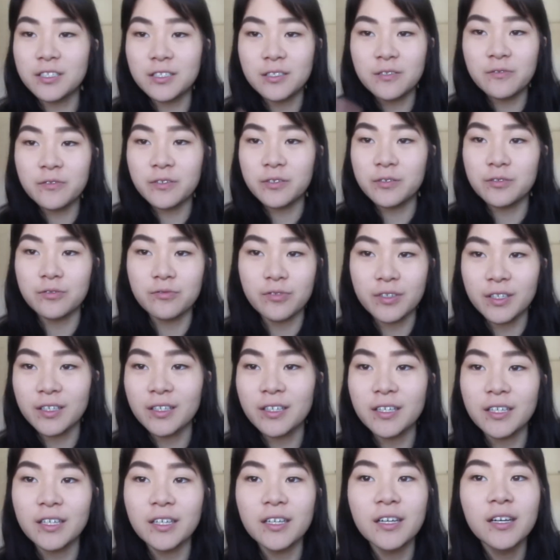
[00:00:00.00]
just feels
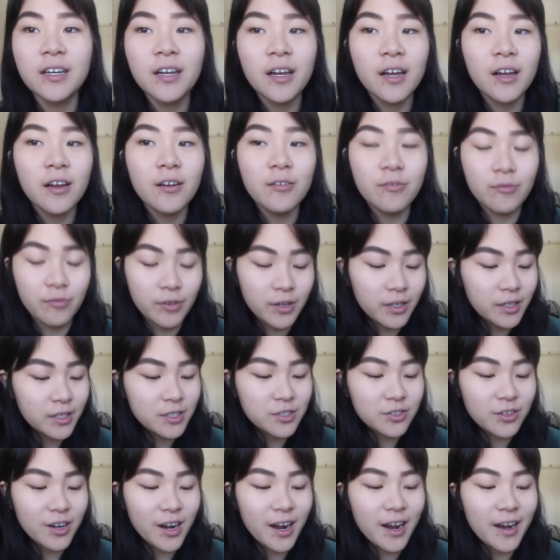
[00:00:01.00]
really
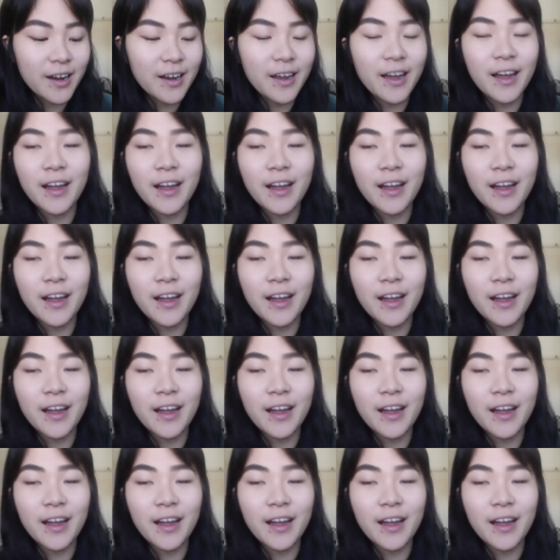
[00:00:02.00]
dry,